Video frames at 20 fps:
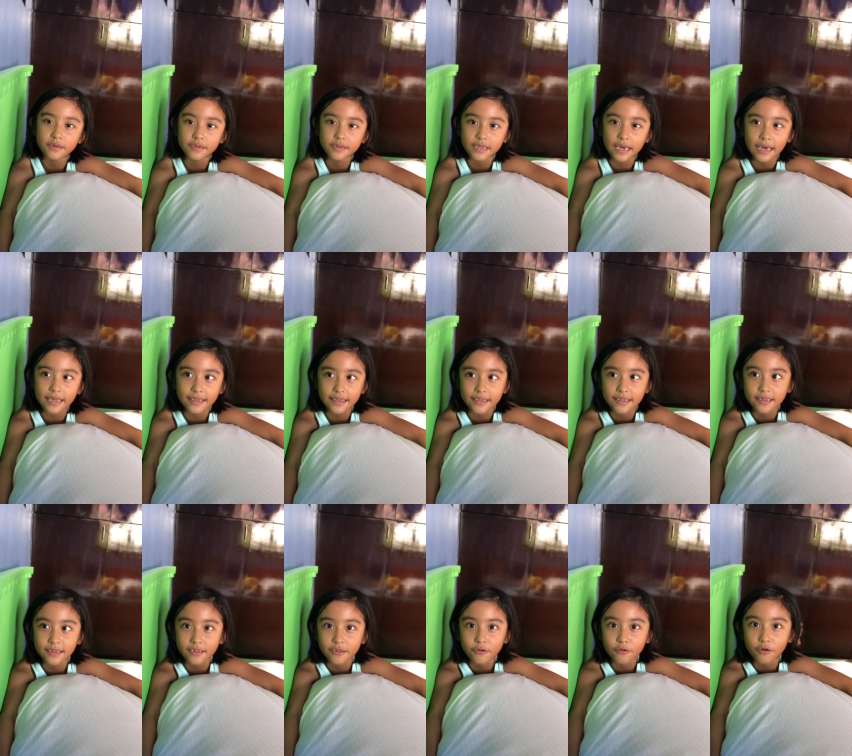that
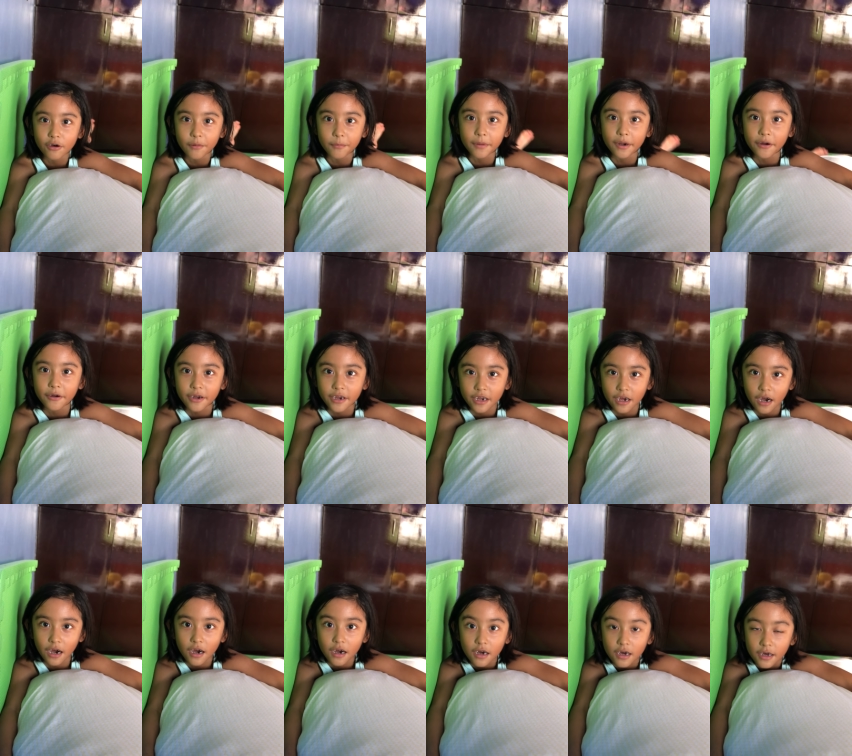to
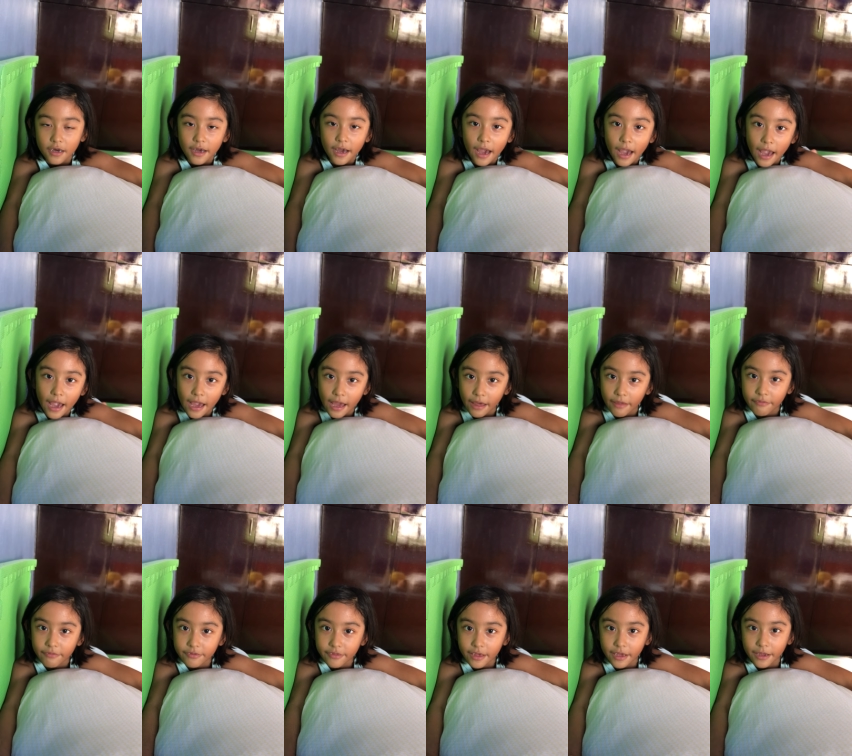america
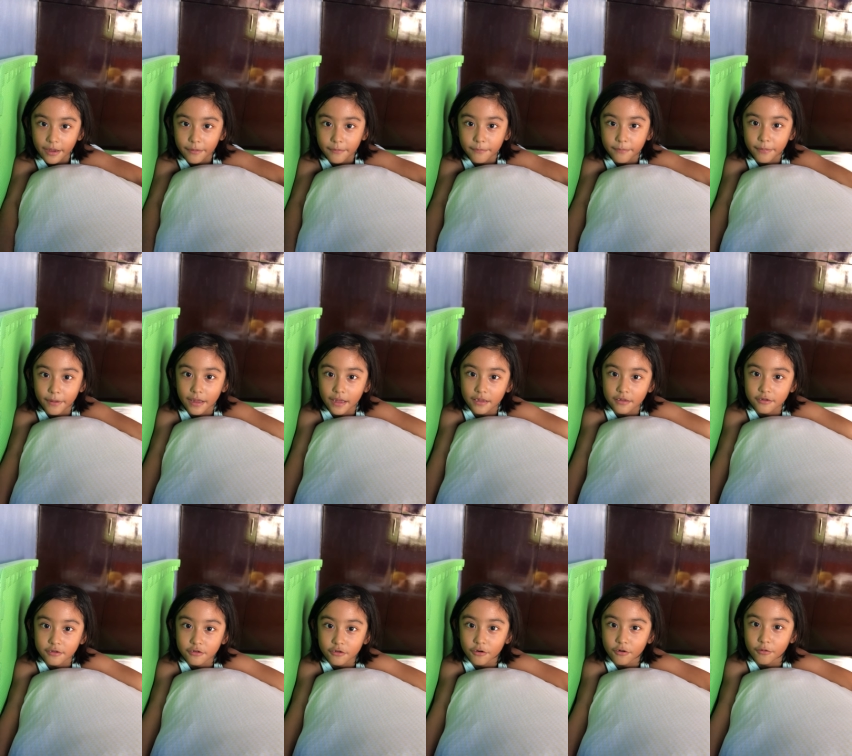and they
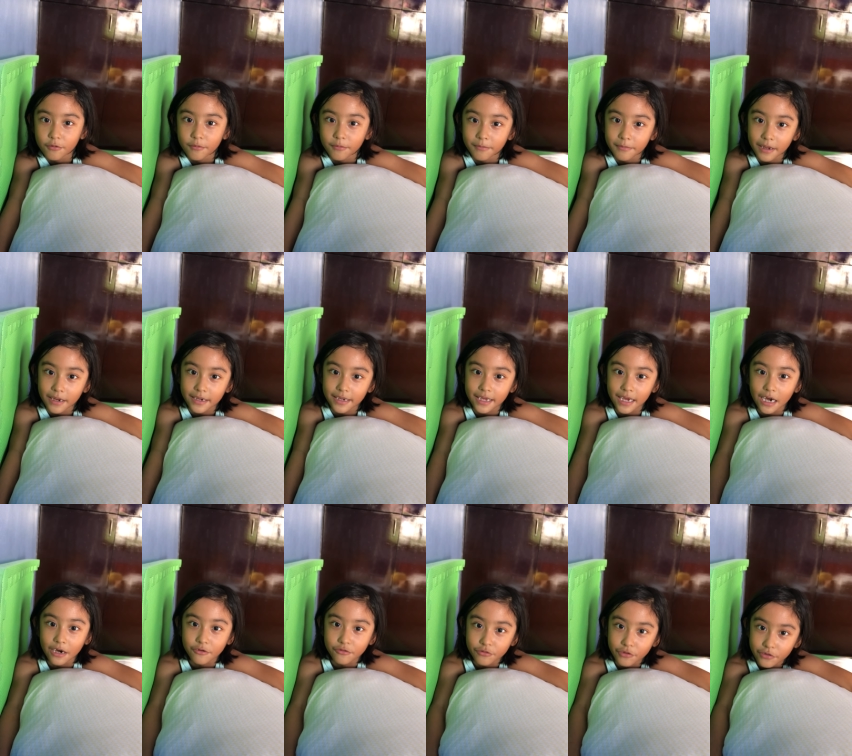built so many
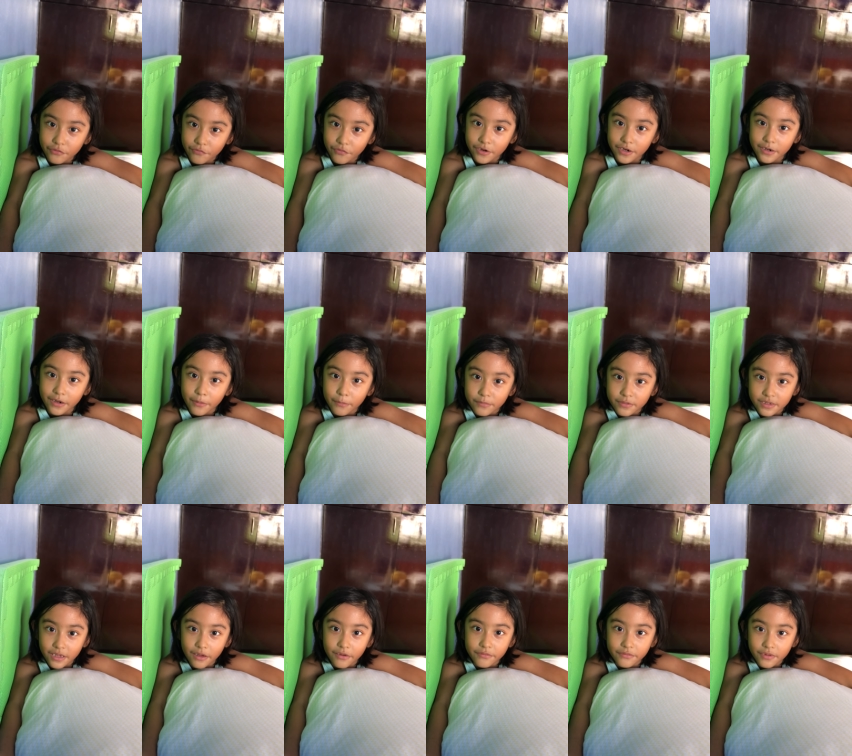houses for
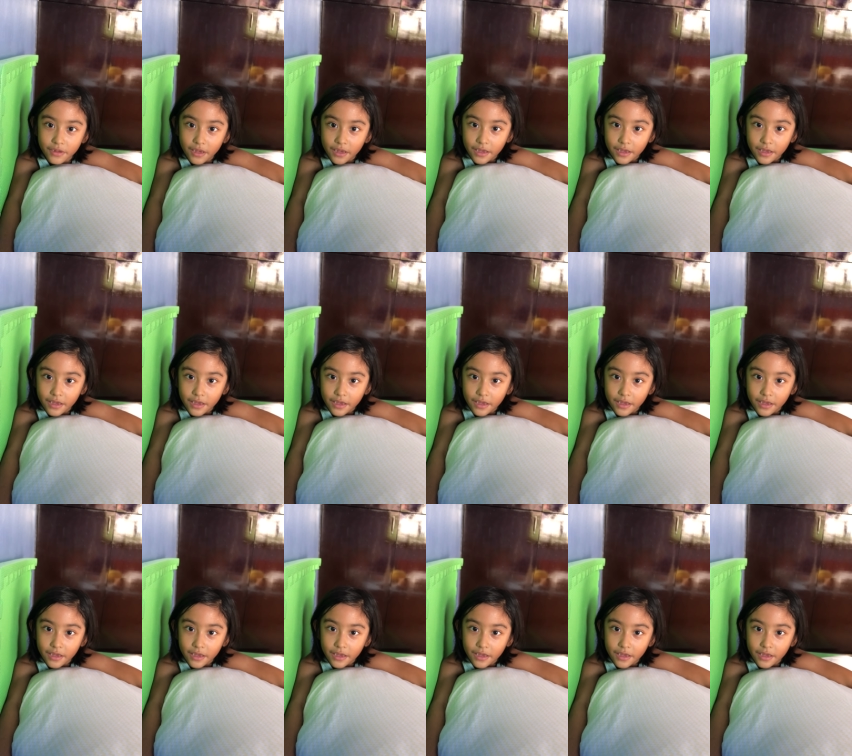themselves